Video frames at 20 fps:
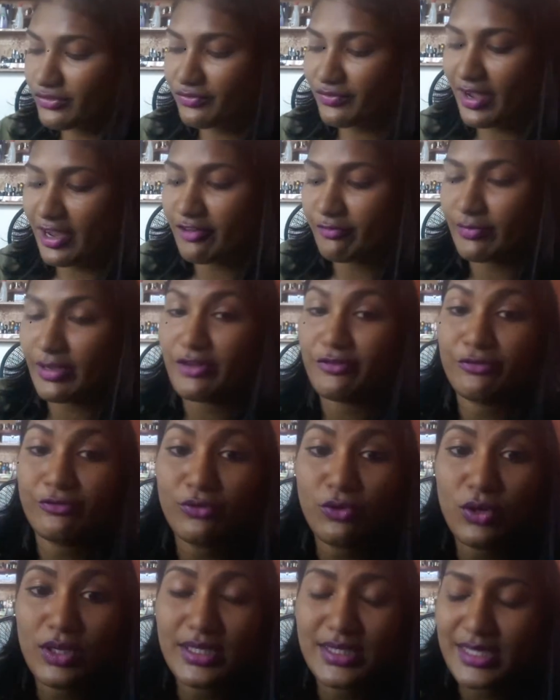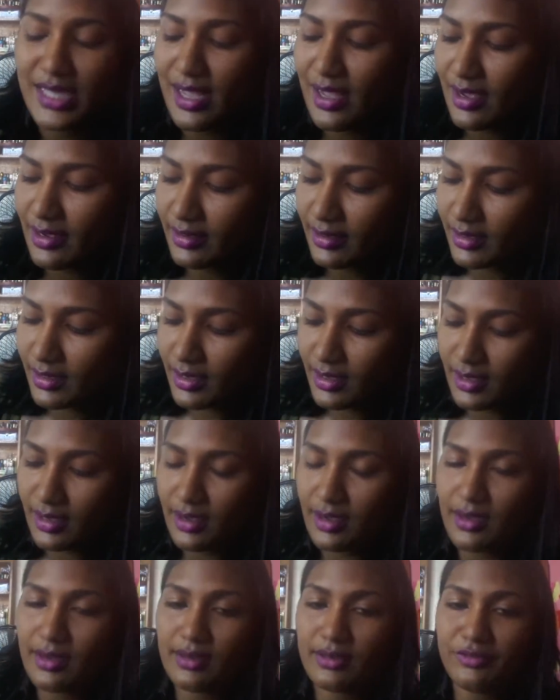
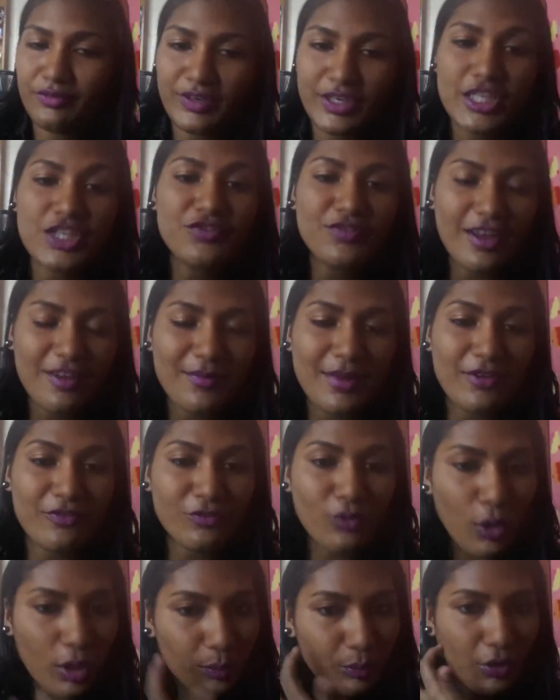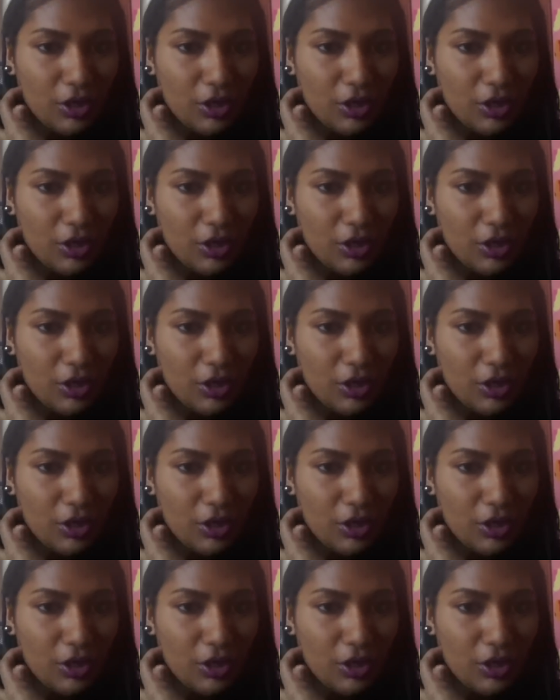5x4